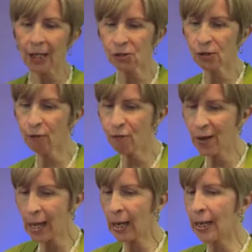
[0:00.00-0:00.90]
words, it's
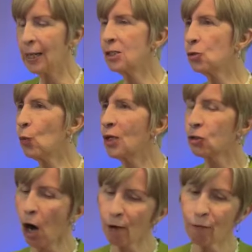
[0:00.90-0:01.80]
the feelings
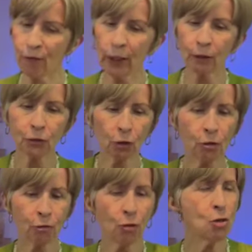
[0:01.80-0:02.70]
which are
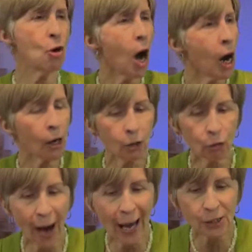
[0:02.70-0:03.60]
filtered through
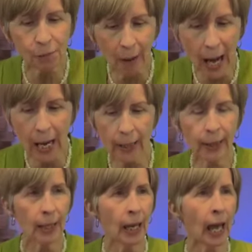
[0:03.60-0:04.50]
our Christ
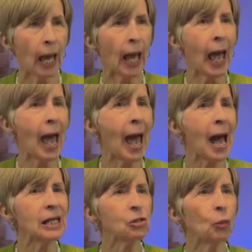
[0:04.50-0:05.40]
mind
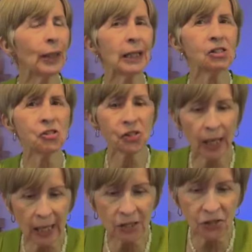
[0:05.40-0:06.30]
as we
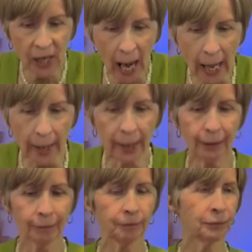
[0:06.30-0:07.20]
see it
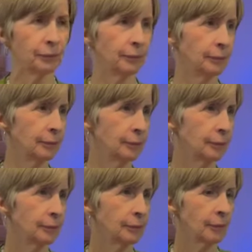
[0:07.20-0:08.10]
done
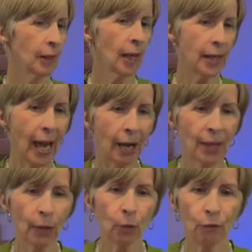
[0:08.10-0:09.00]
and
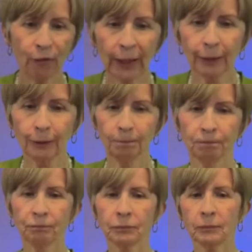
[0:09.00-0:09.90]
how that would feel.